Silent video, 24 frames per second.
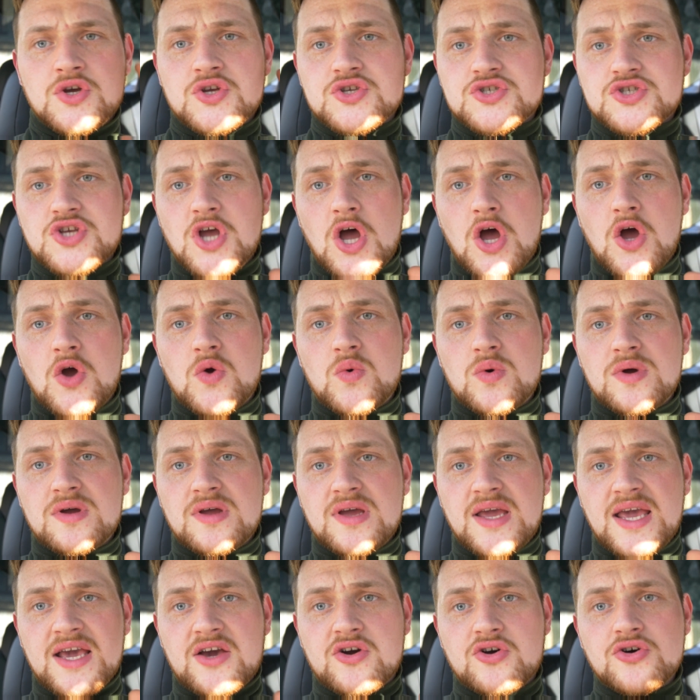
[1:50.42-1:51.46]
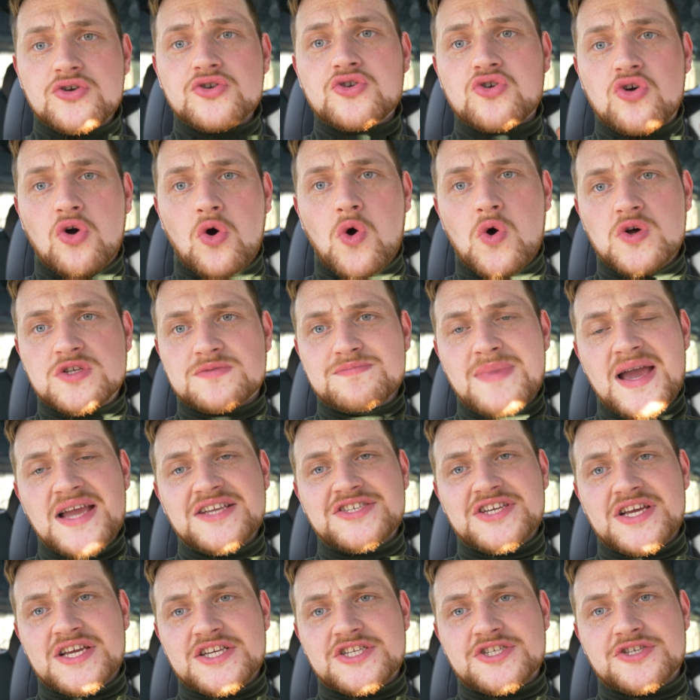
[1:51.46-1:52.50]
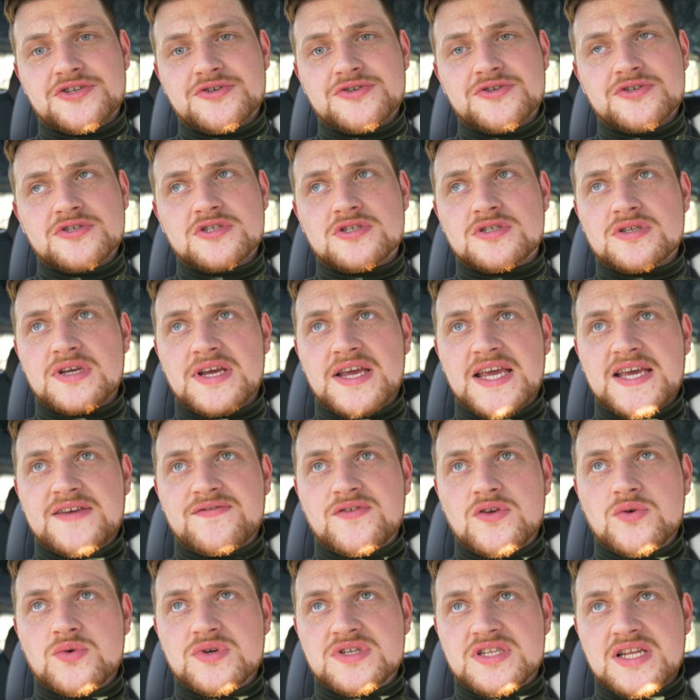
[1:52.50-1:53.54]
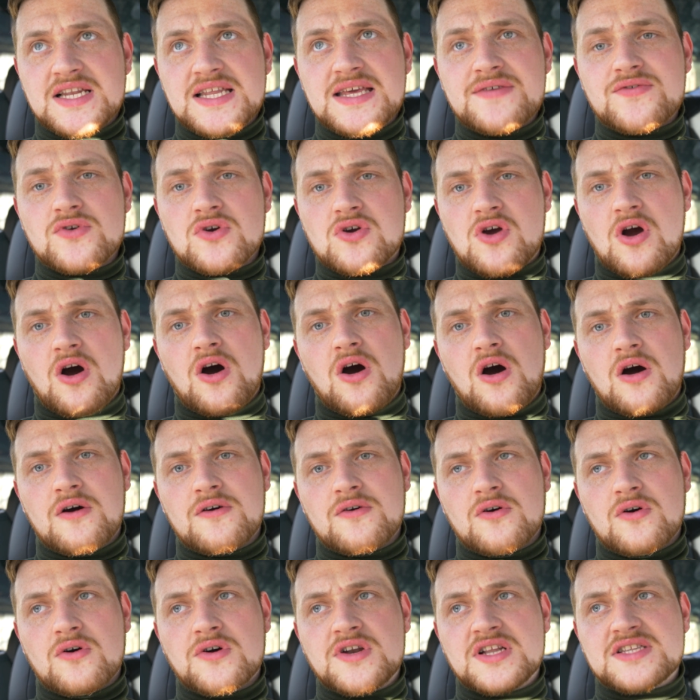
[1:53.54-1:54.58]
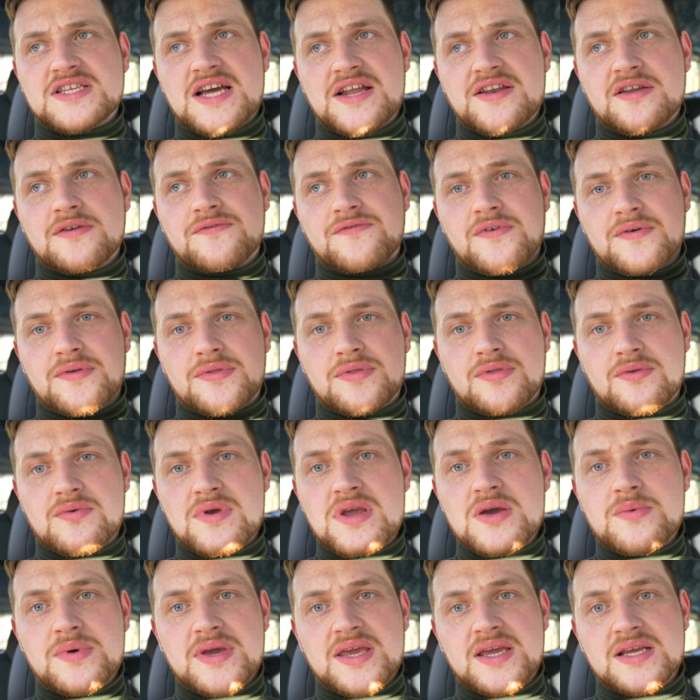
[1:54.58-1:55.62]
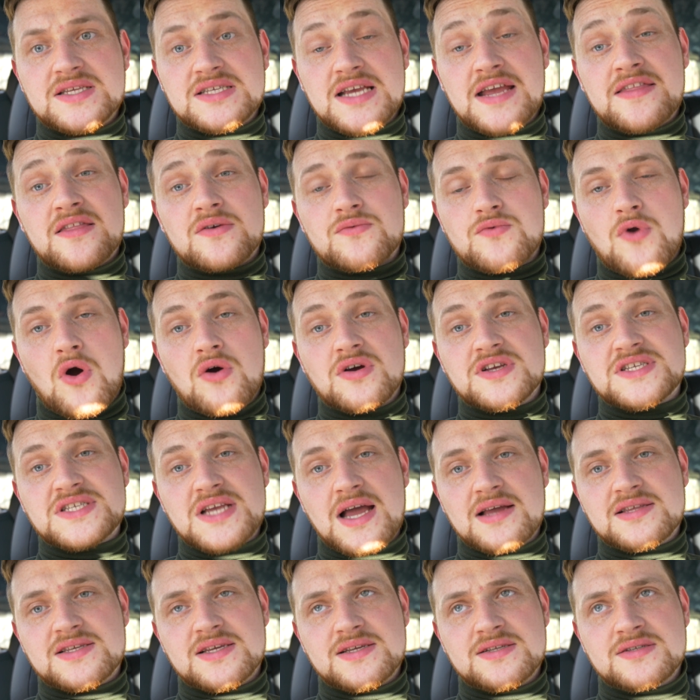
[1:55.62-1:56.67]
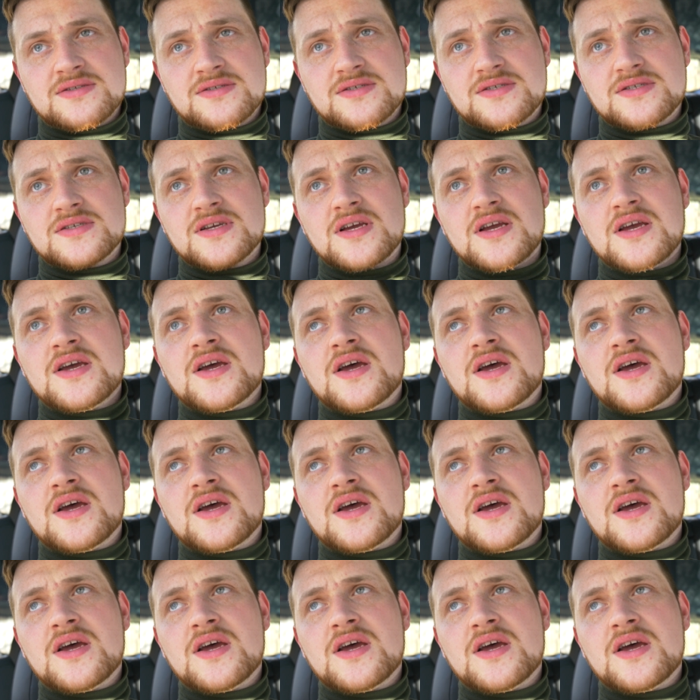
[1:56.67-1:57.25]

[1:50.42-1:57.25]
So it could cause major issues if you was to leave your car unattended for 3 weeks in the wrong settings,